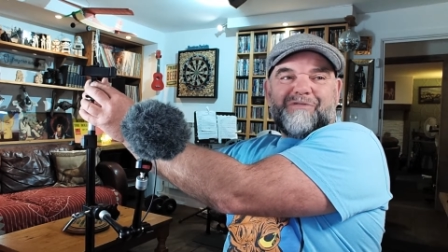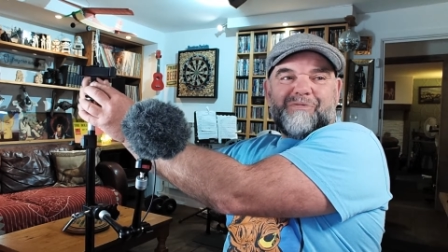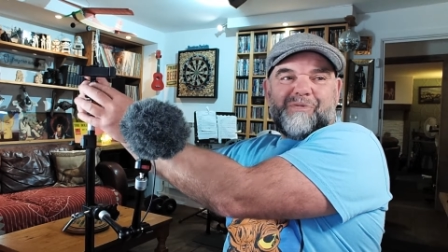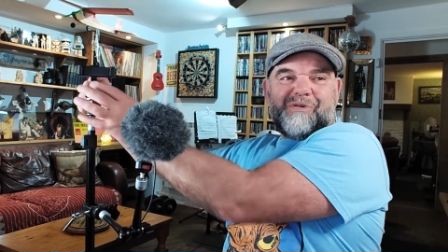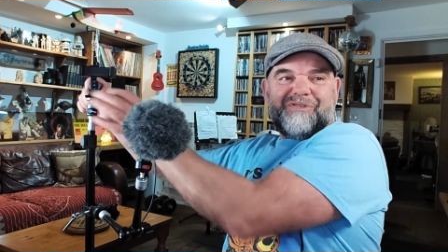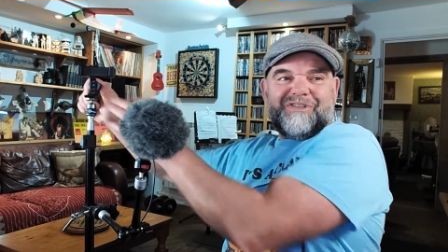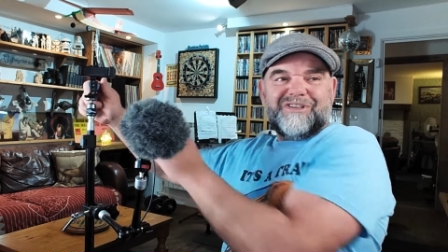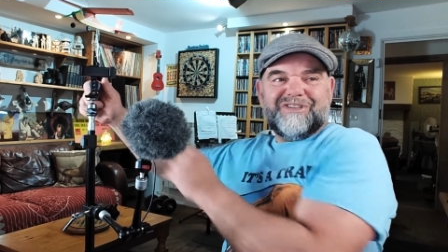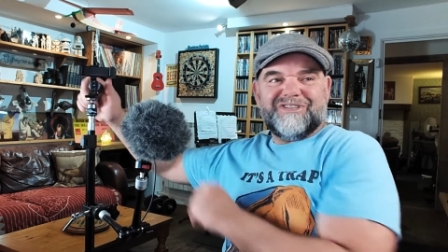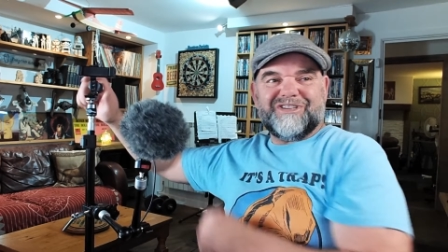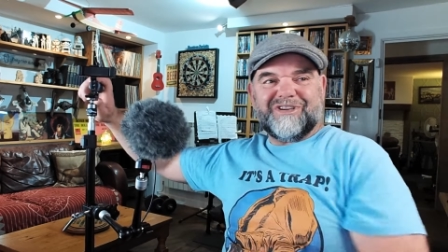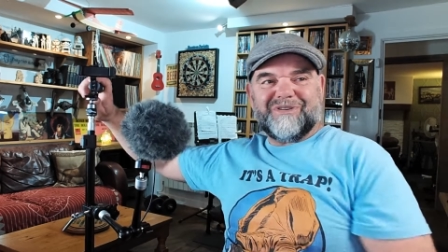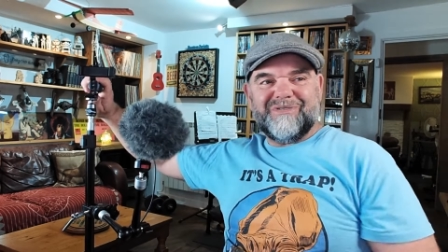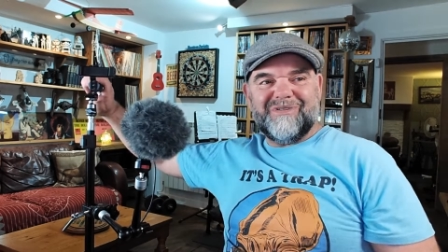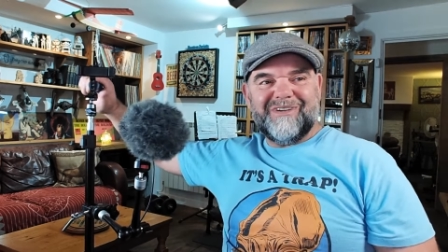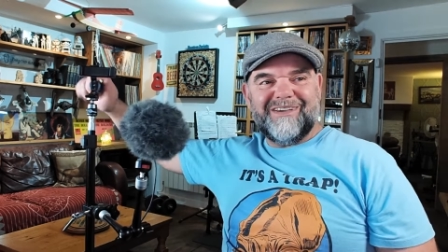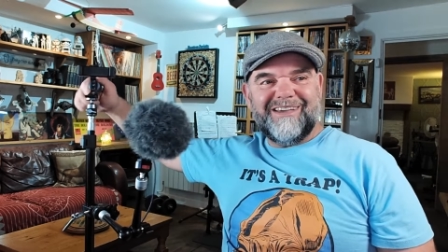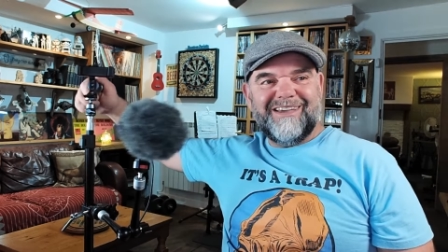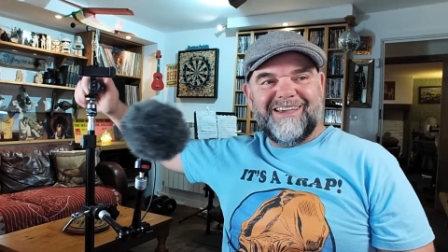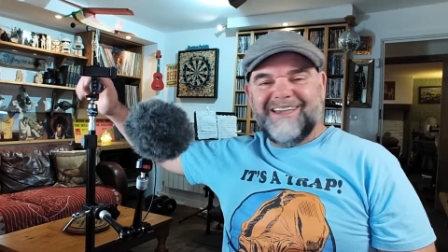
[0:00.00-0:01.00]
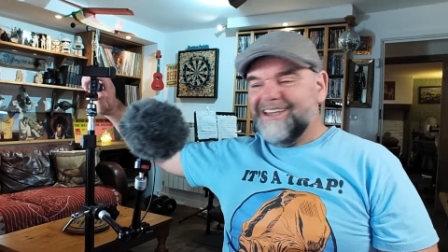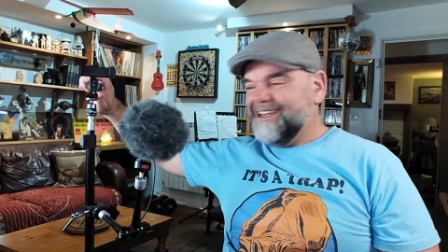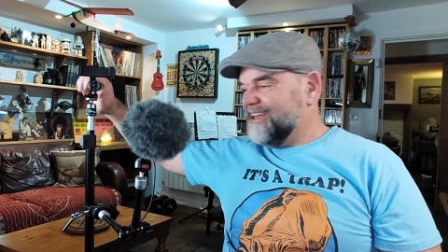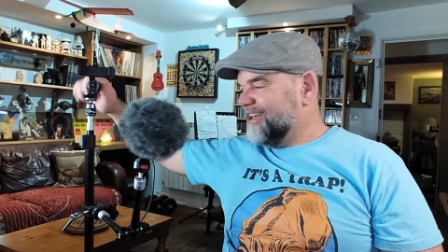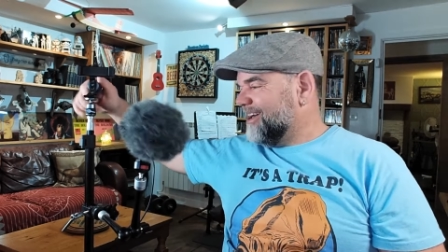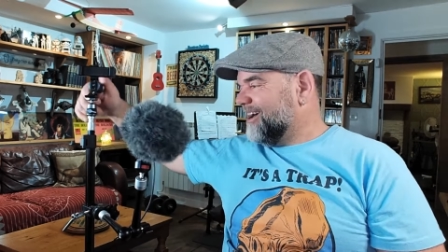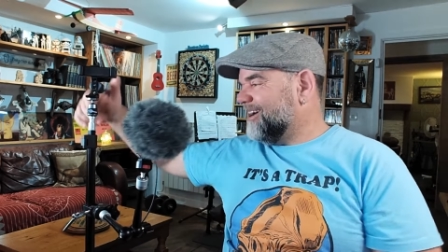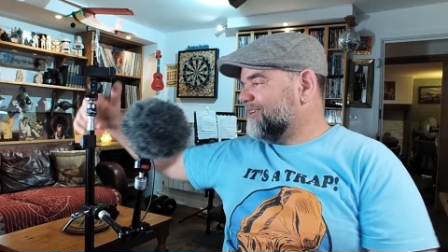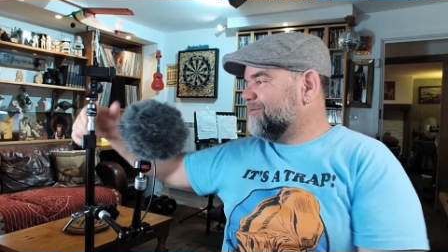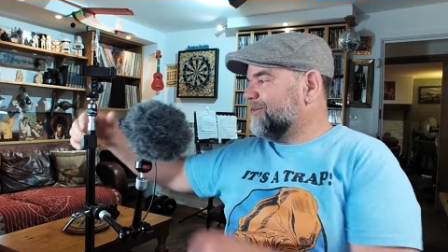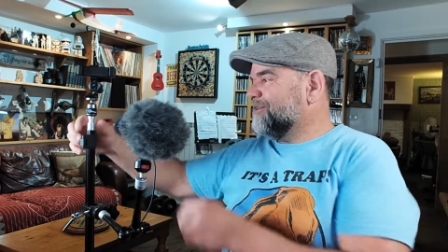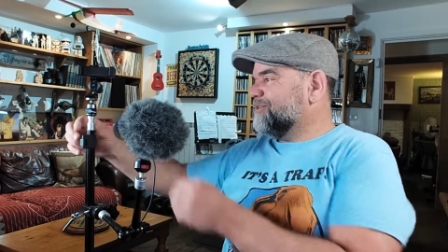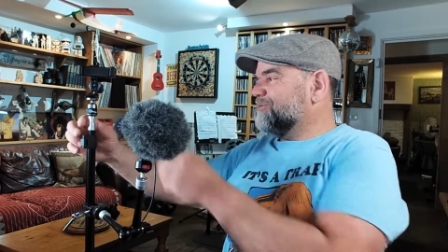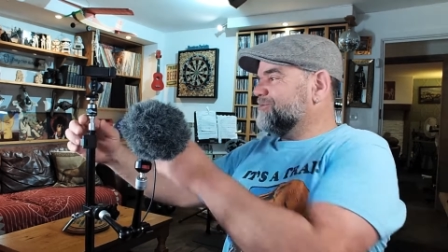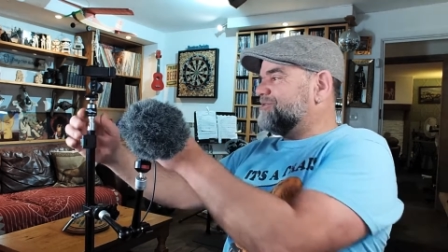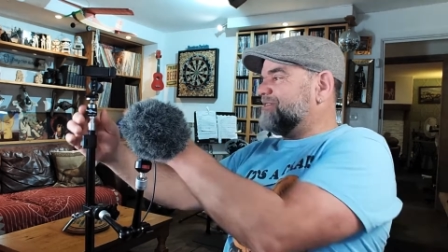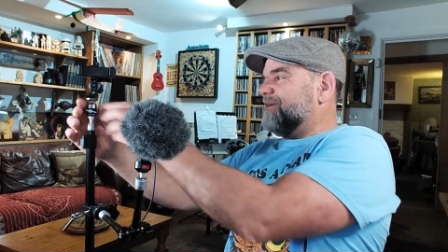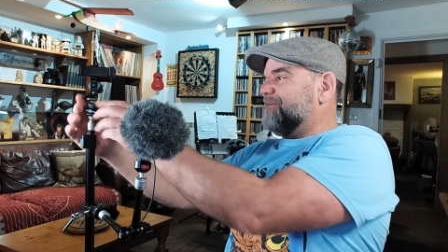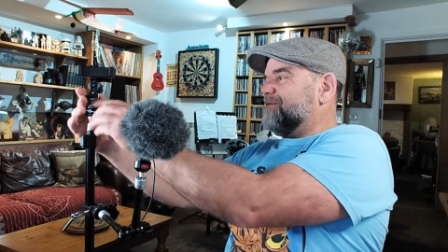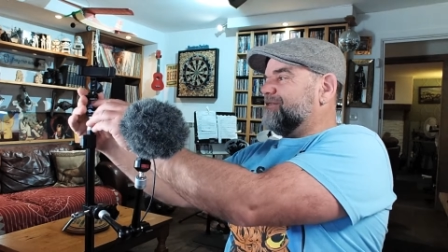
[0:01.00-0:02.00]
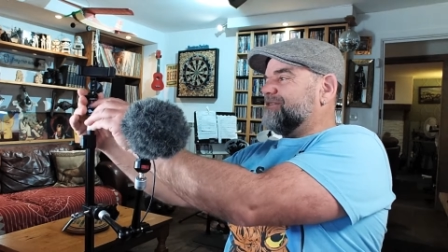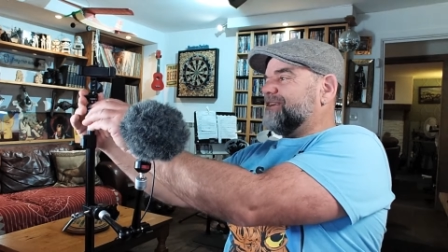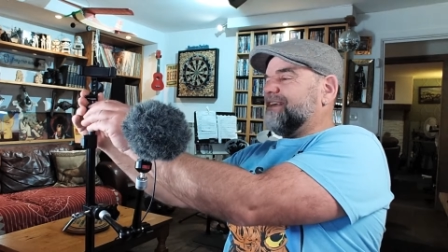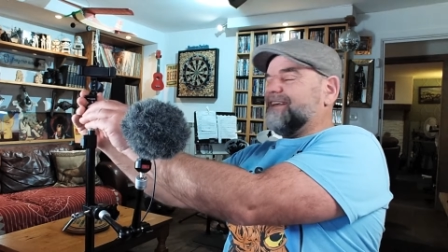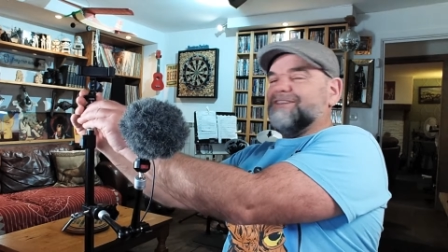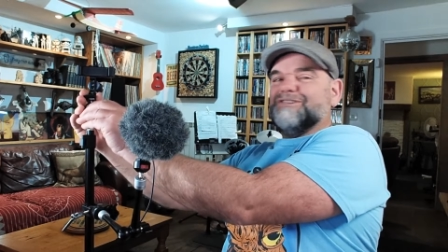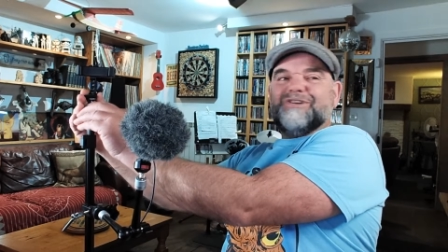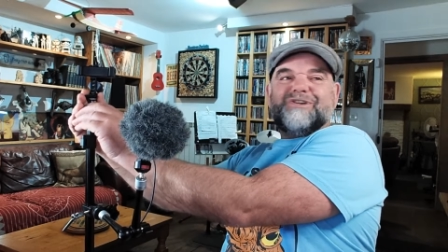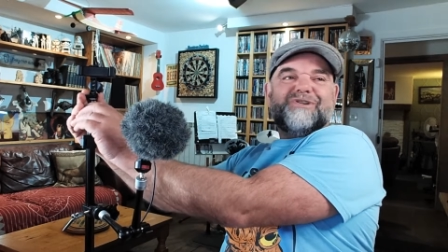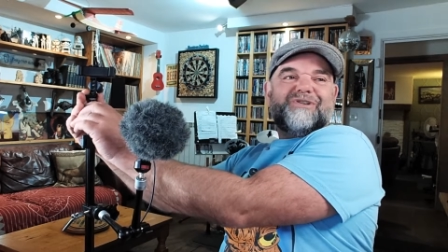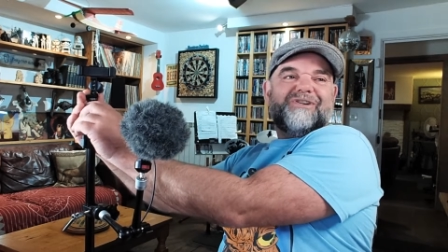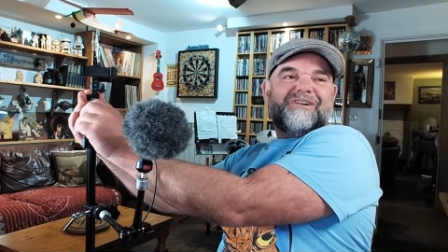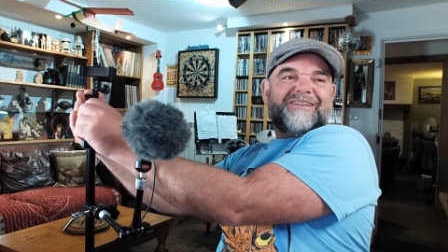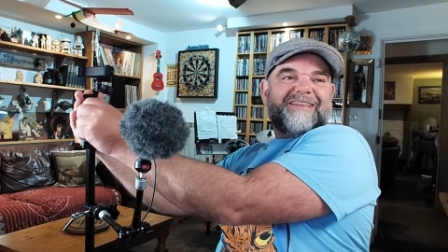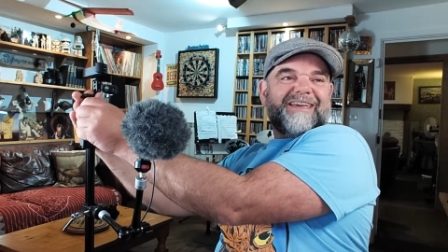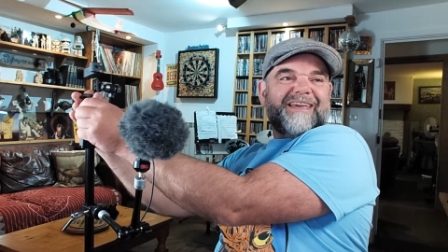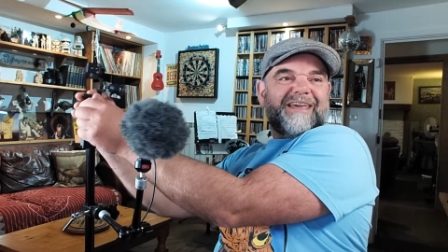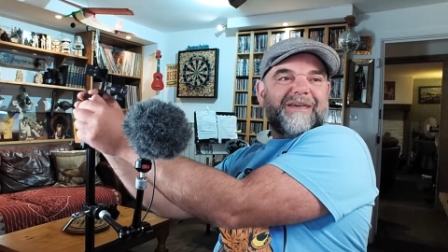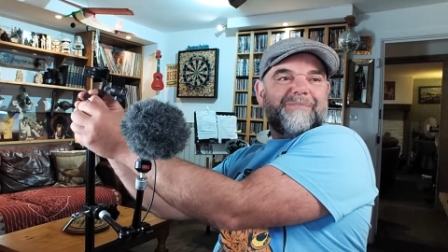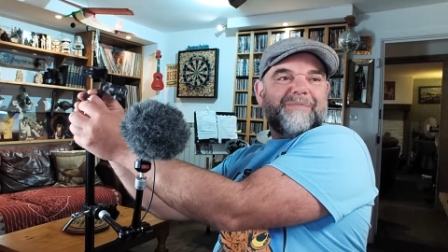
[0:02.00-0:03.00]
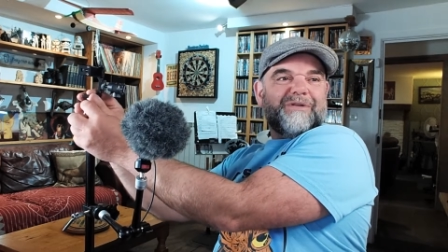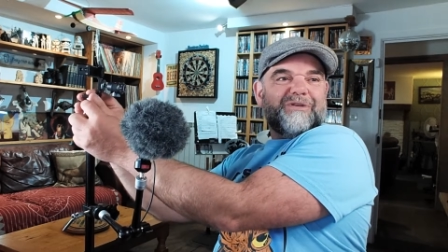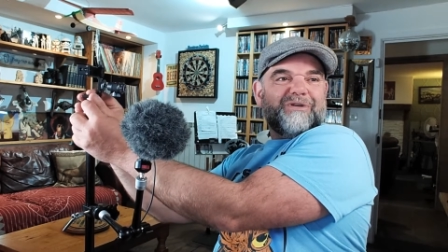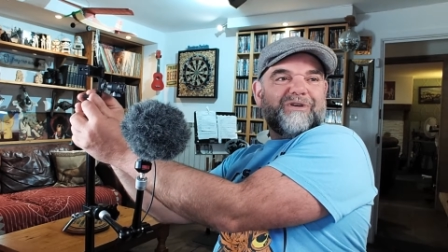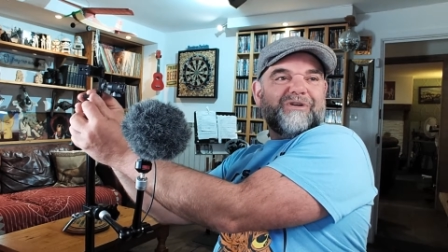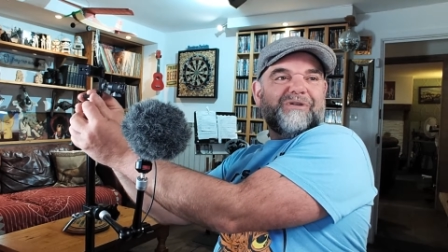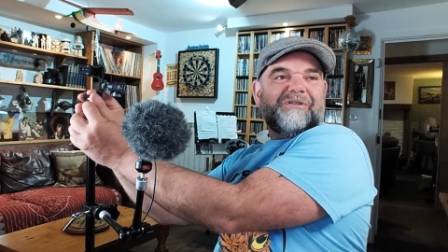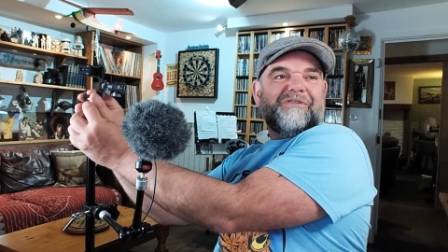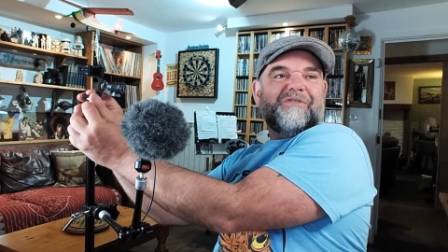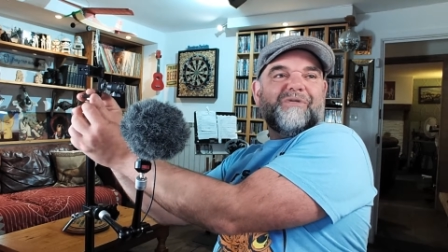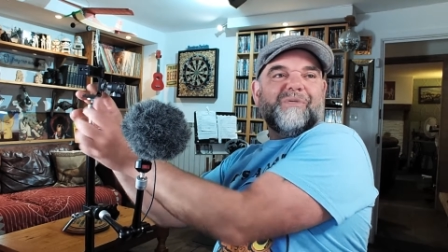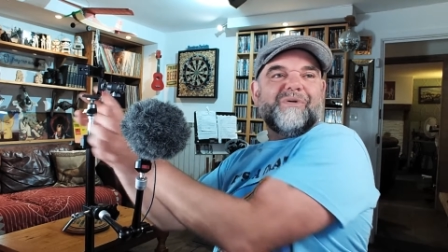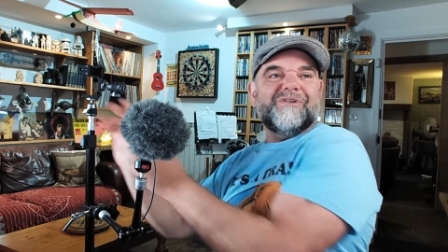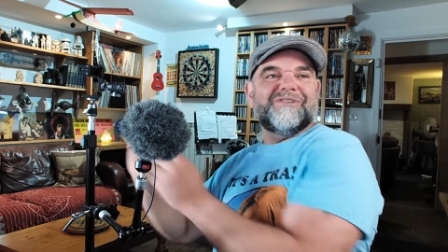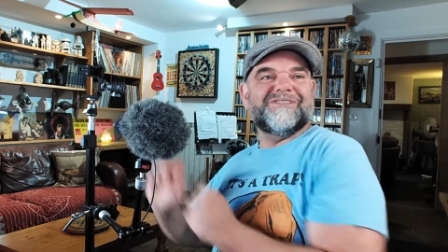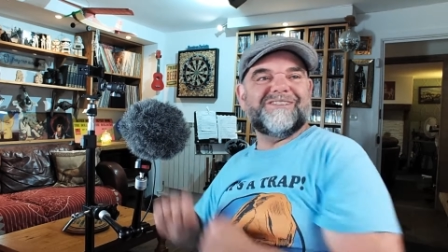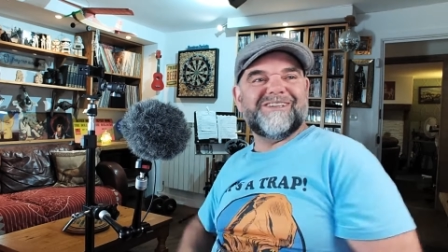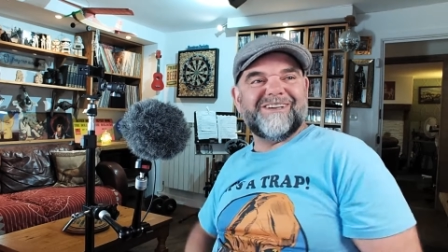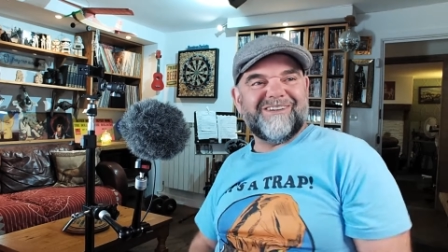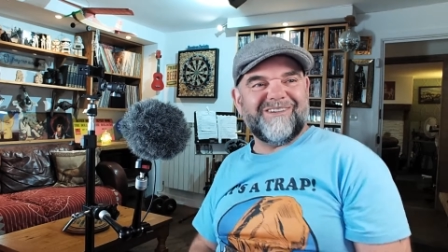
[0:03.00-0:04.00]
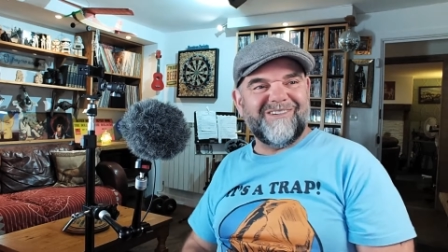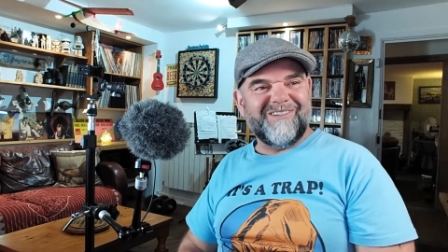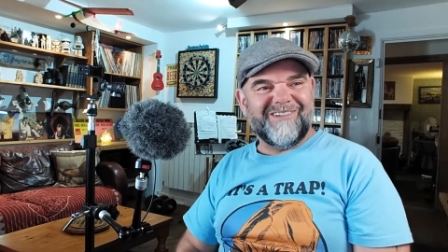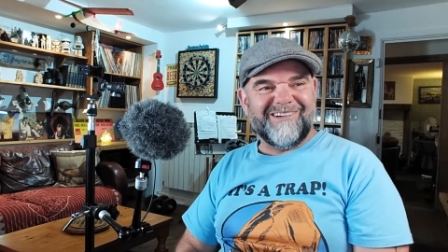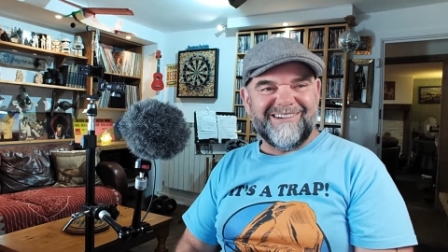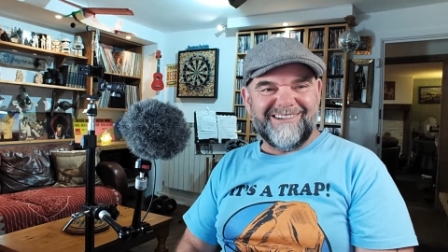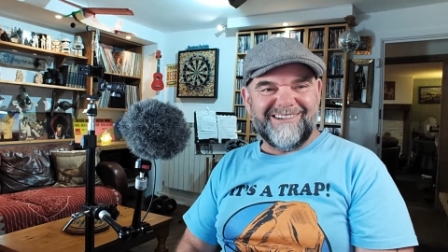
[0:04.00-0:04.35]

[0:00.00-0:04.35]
if I wanted to. I'm not saying it's a good idea, but you could if you want to.